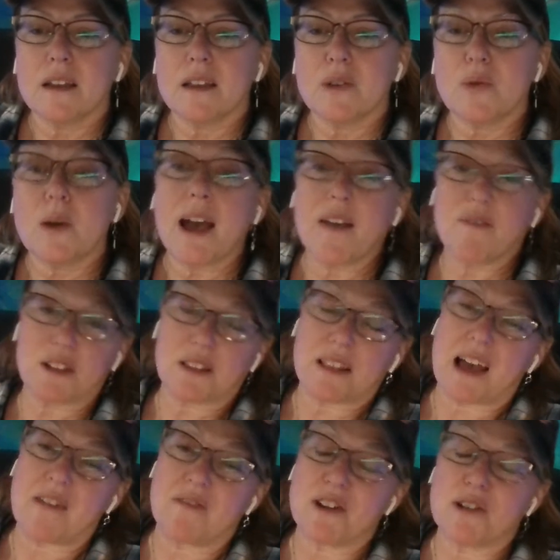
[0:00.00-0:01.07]
You have to
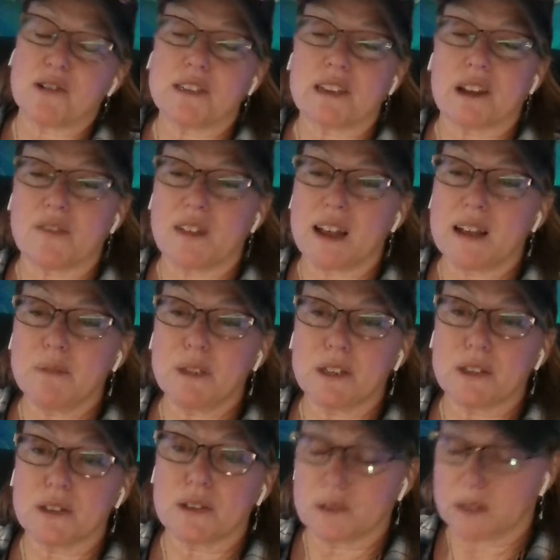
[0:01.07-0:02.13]
laugh at yourself.
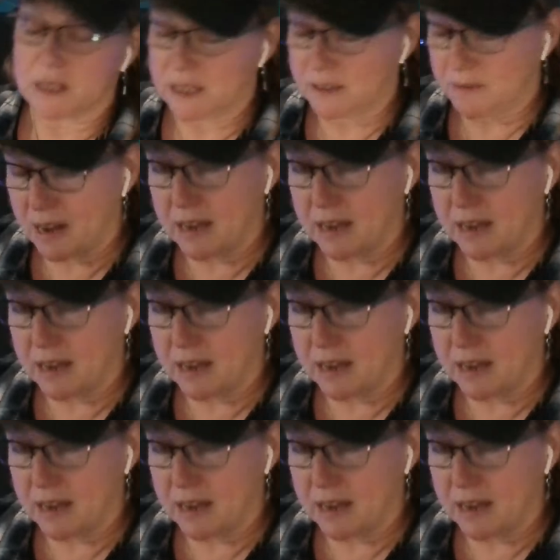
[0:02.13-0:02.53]
Absolutely.